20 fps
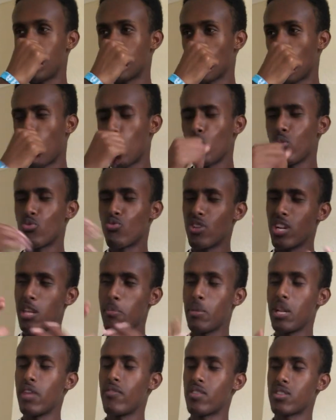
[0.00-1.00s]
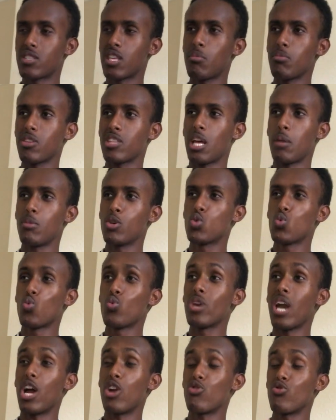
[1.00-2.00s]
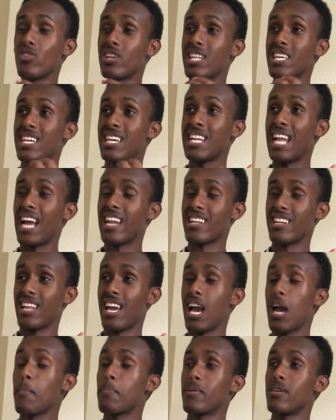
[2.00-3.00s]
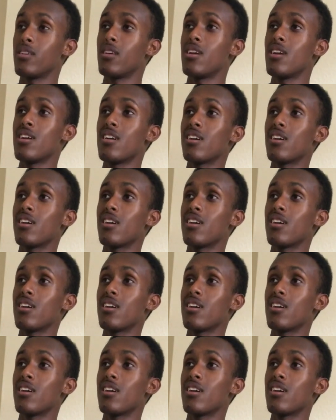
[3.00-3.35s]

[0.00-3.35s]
So when we really believe in something, that means we are really glad and happy